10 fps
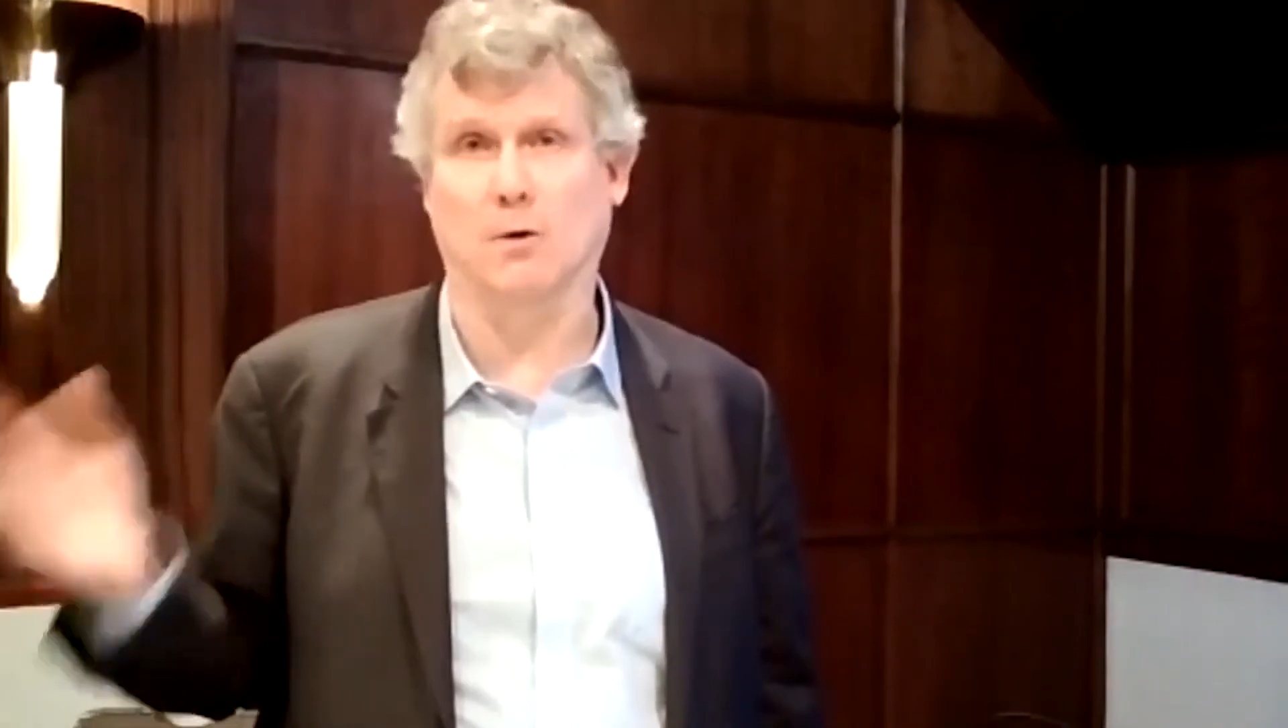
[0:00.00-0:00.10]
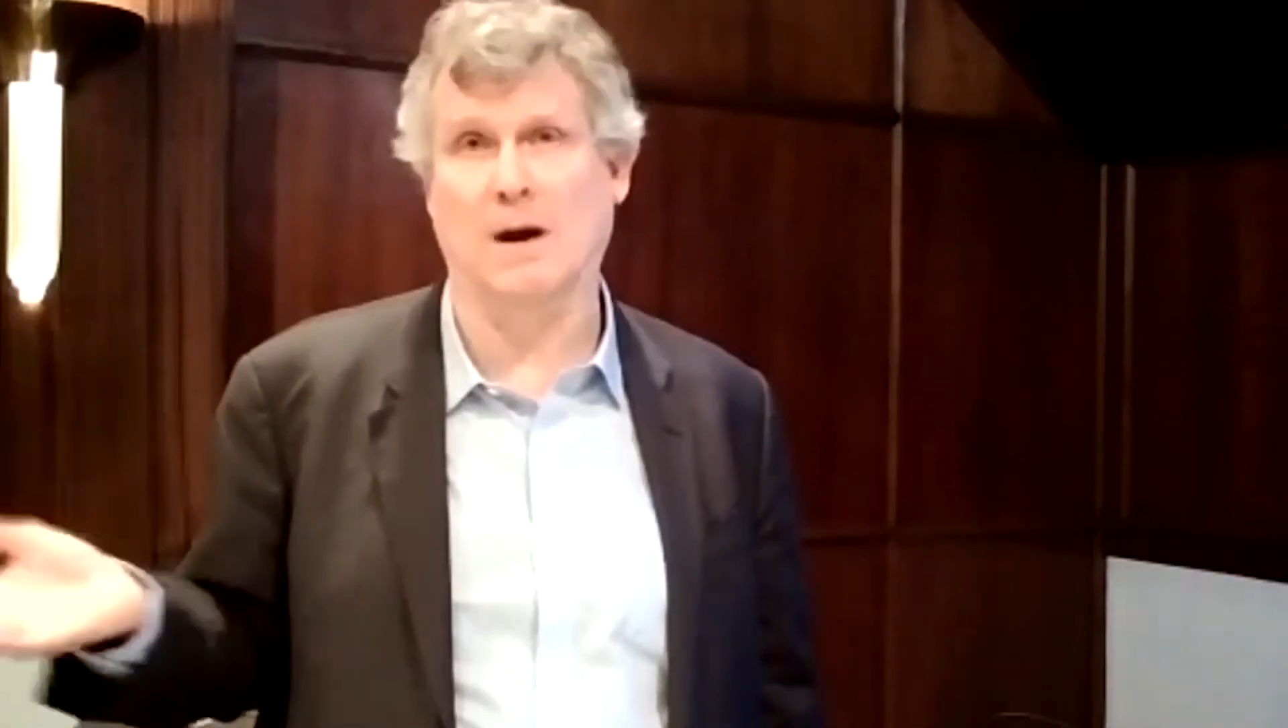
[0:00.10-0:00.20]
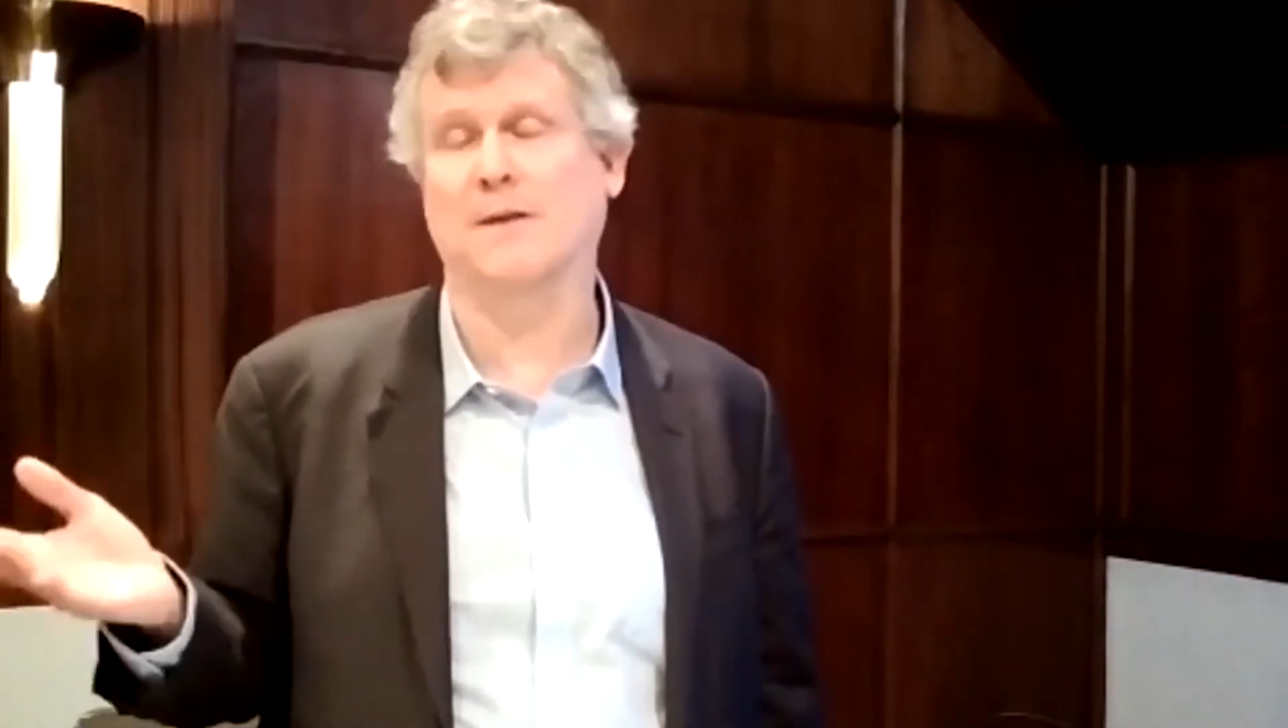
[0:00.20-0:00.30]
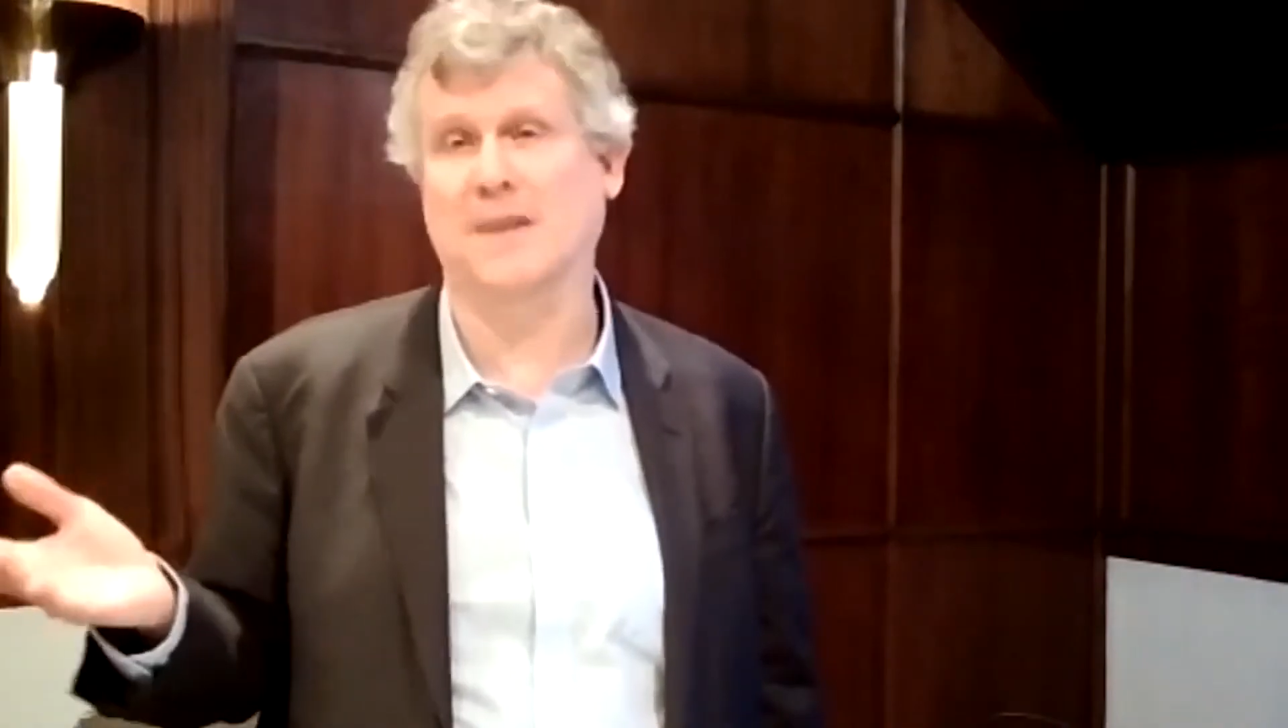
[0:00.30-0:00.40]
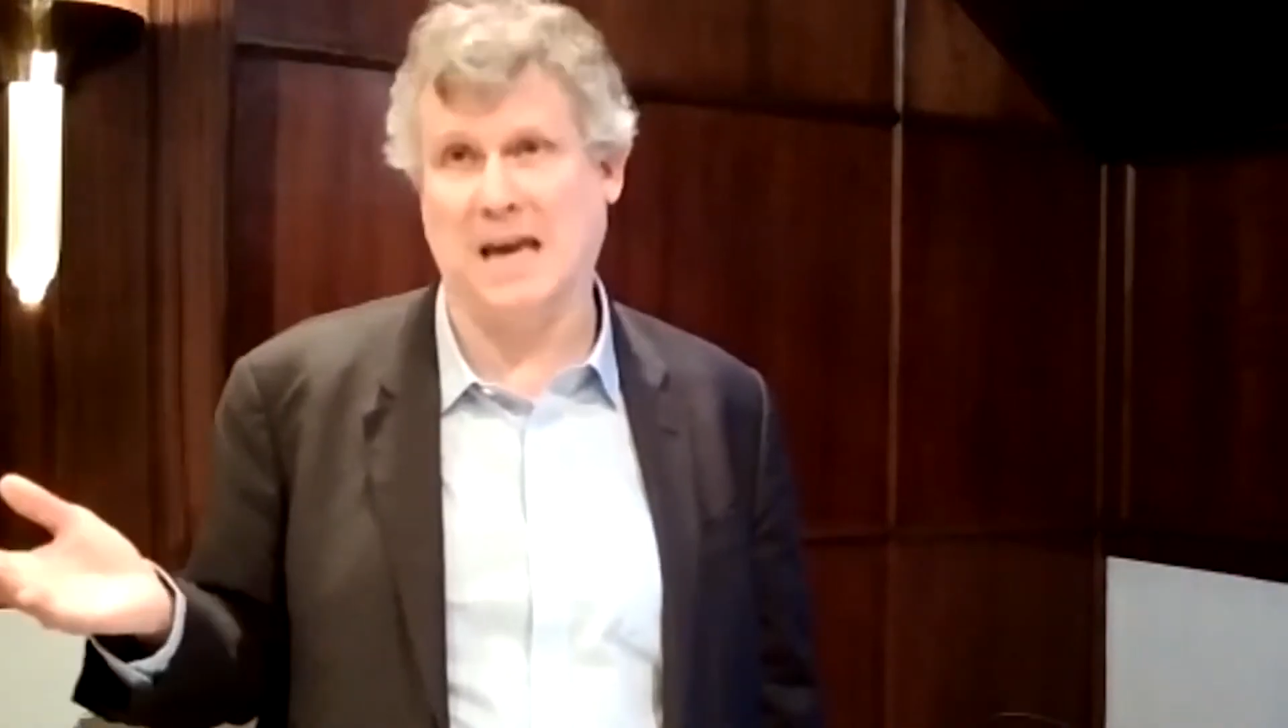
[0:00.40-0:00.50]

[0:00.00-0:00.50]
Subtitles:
around the